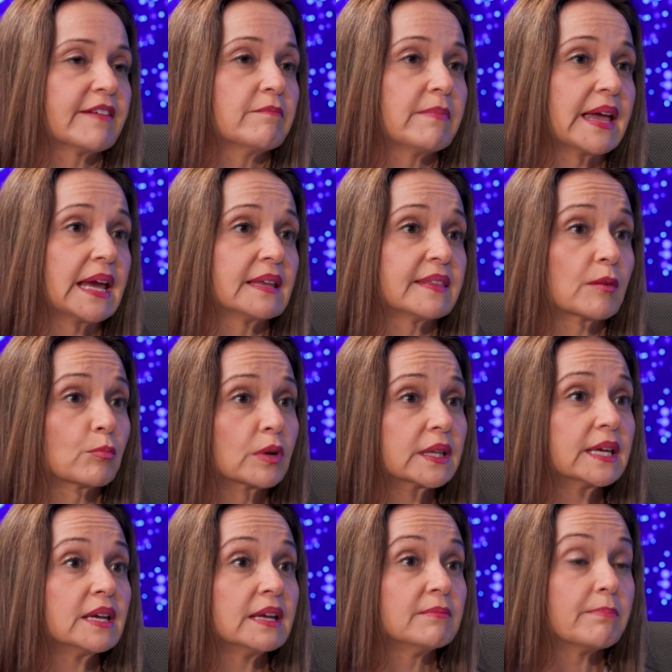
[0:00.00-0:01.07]
have made that
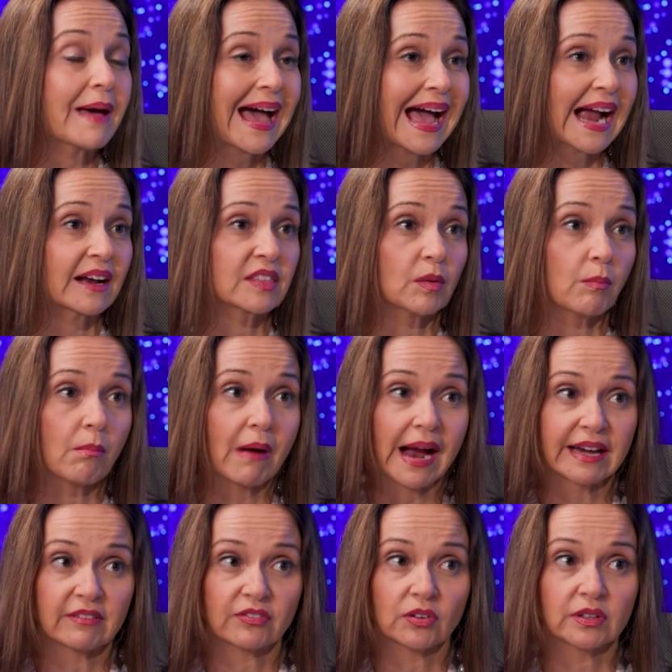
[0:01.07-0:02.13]
really impact the
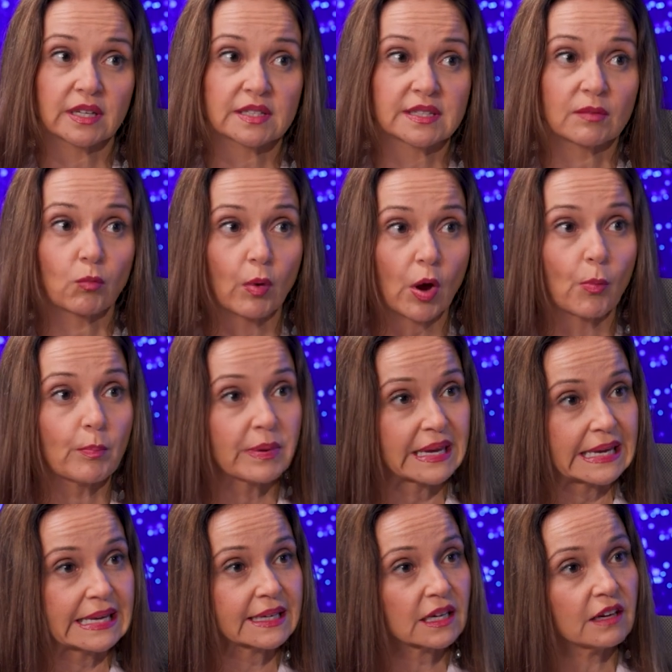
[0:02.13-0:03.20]
mindfulness and
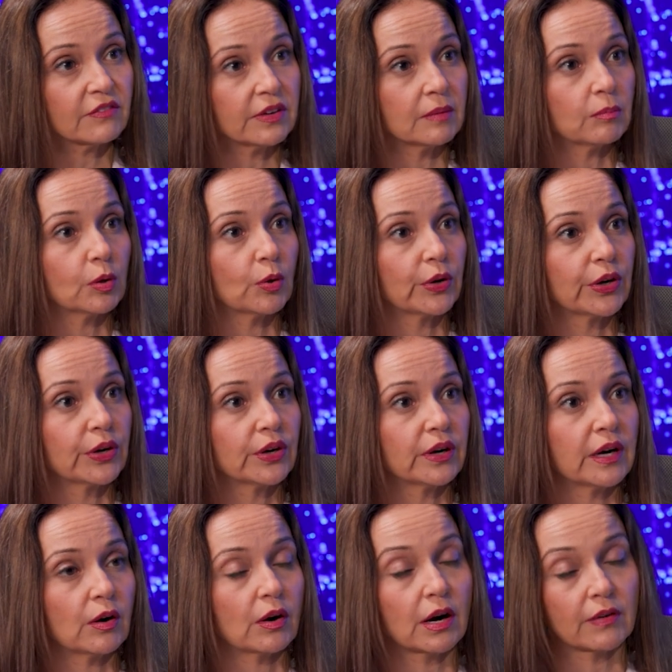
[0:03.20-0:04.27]
well-being of an
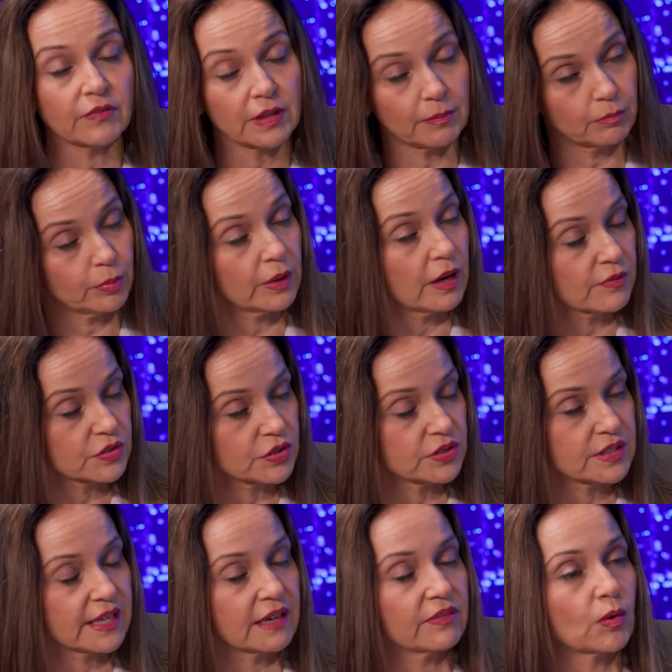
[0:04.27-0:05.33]
employer, or, um, I
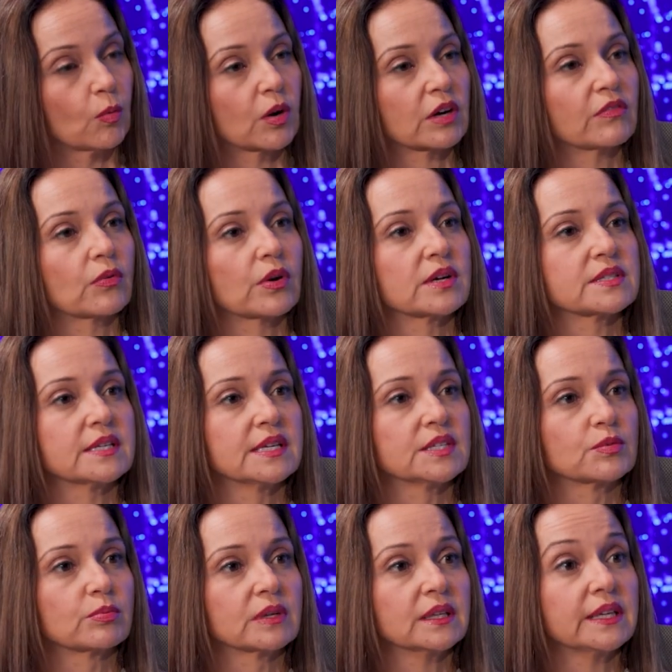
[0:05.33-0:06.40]
should say of the workforce,
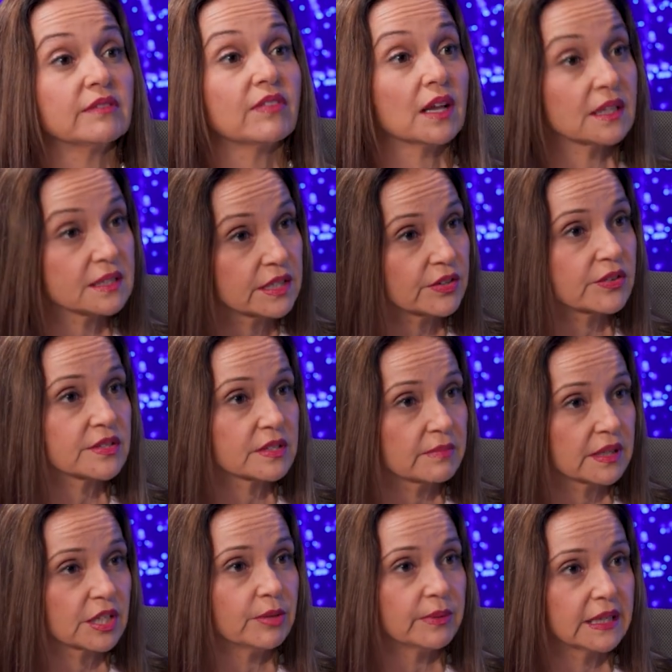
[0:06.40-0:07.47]
is really
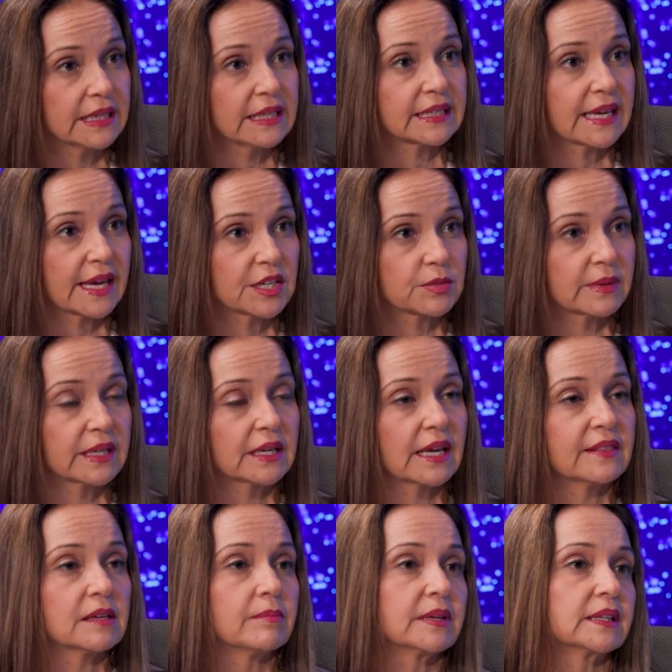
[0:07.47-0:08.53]
volunteerism and community engagement
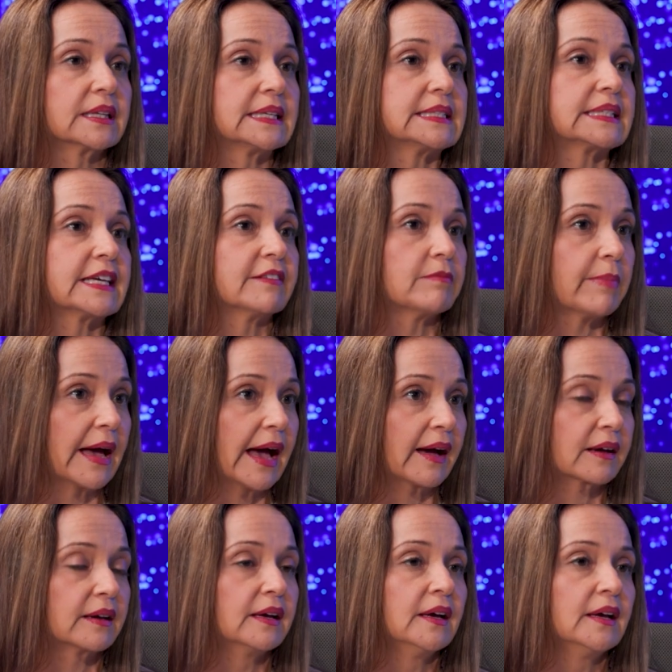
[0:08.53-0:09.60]
and the ability to give
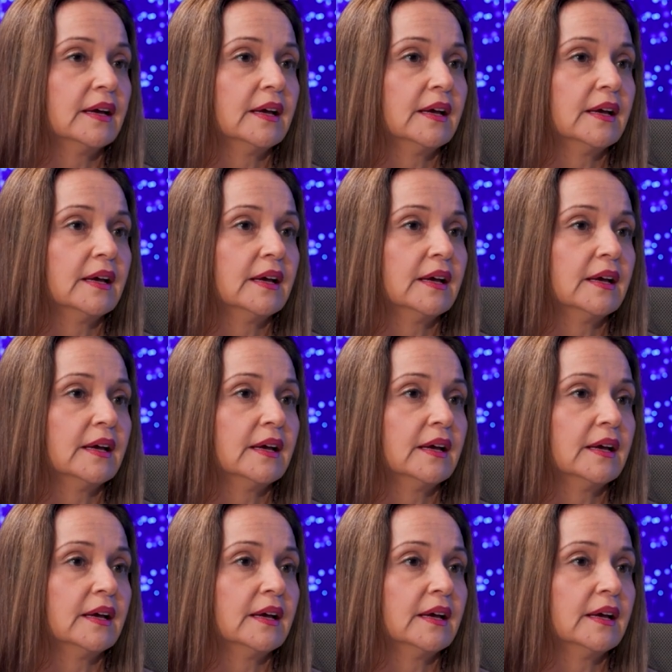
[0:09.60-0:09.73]
back.